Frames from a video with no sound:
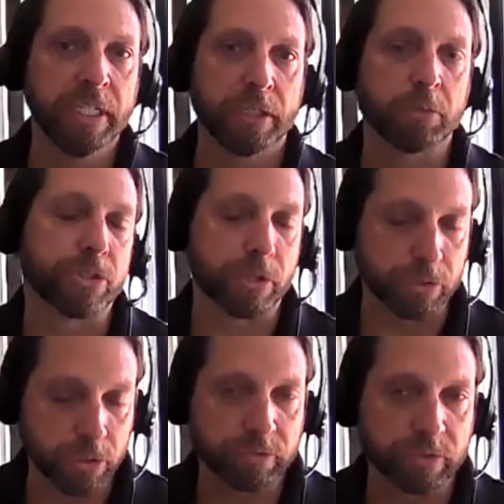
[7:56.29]
which is our
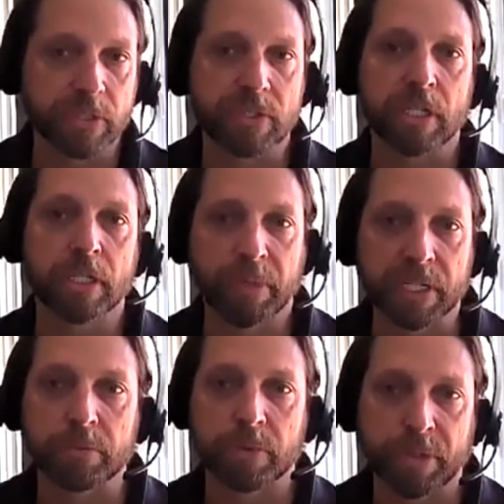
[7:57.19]
service, in the
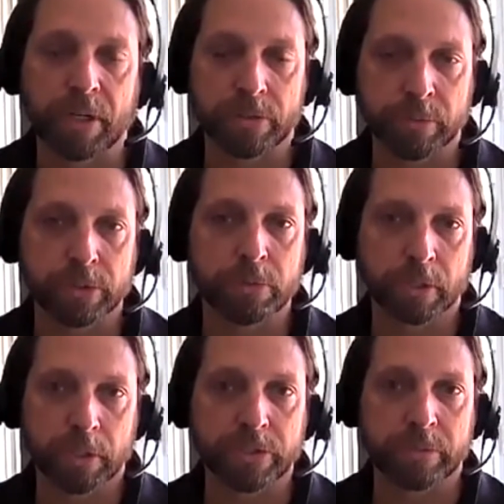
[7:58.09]
best way possible to our
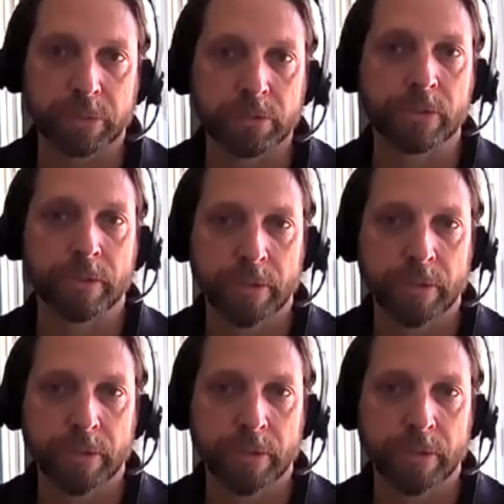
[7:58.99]
customers.